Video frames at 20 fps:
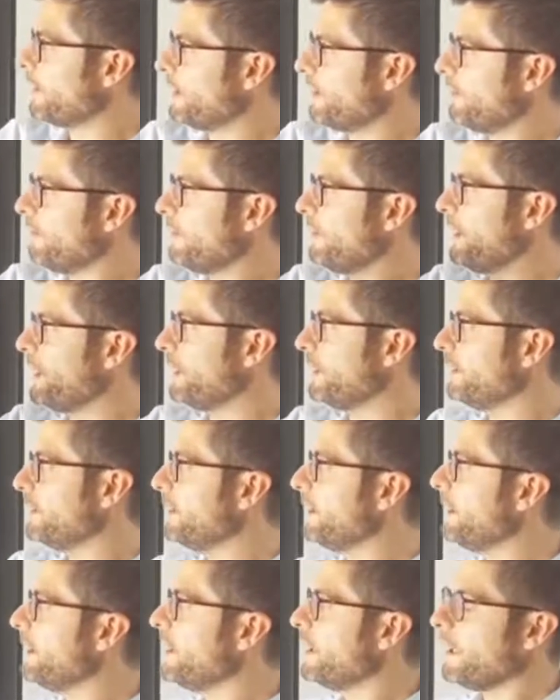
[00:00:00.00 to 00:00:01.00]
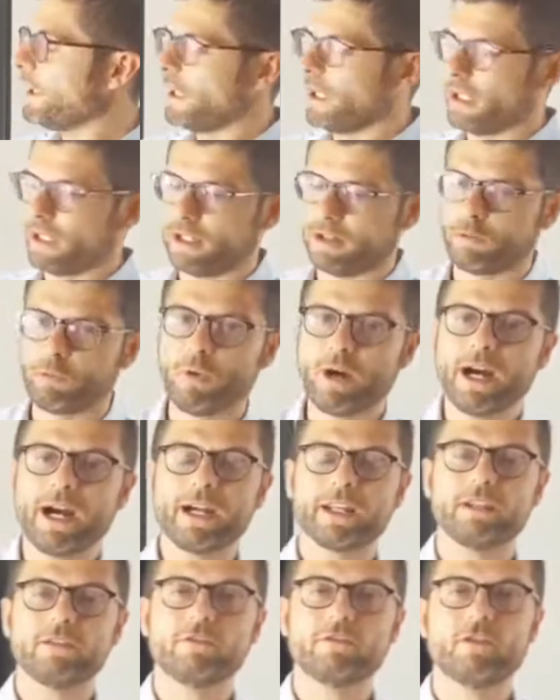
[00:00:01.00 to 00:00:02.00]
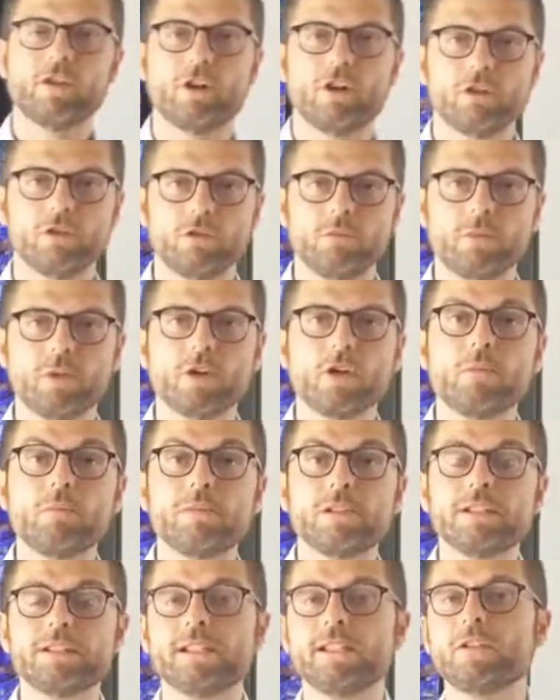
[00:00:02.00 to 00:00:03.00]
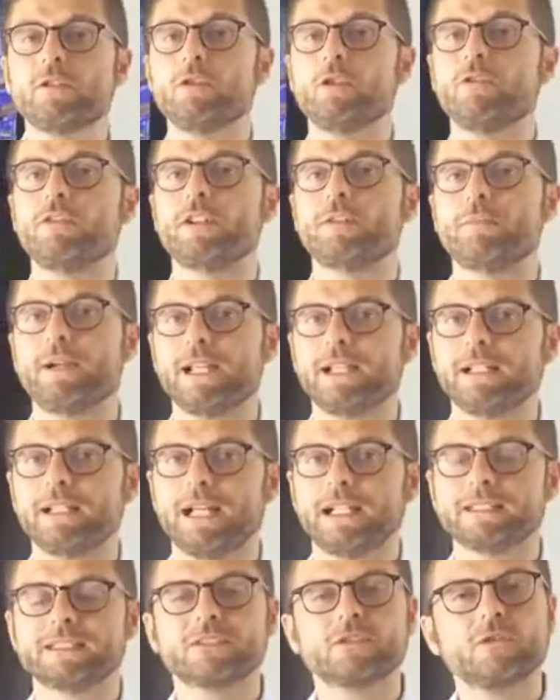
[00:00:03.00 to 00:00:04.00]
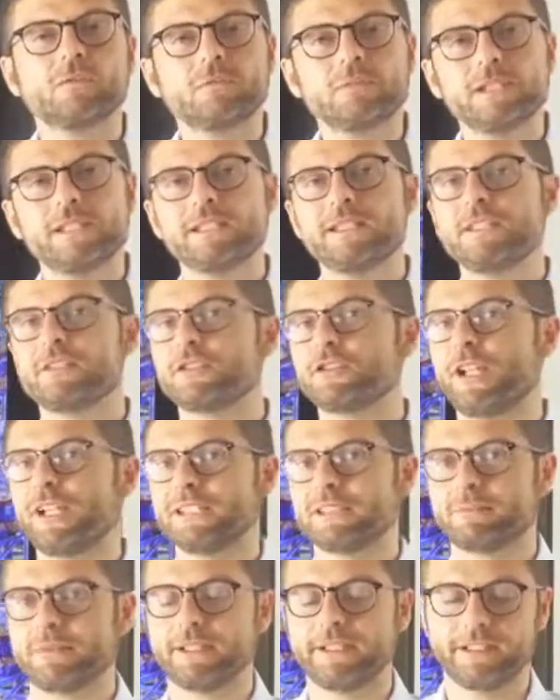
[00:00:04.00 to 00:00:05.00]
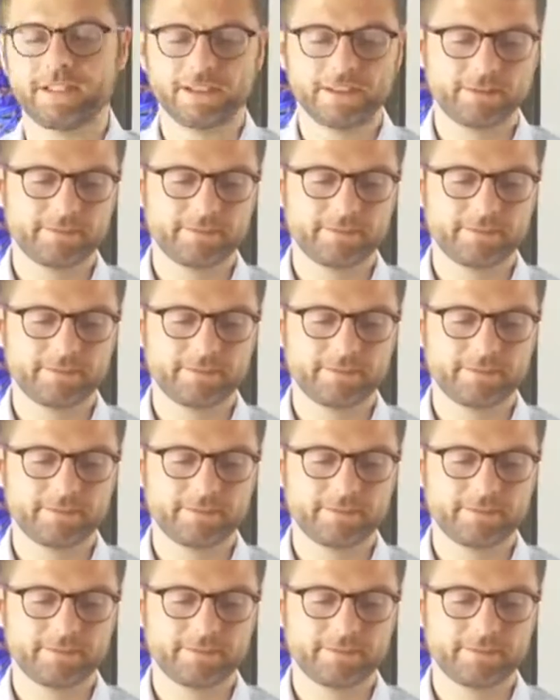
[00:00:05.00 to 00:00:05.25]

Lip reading: in the end a wide volume completely covered by glass, completely transparent.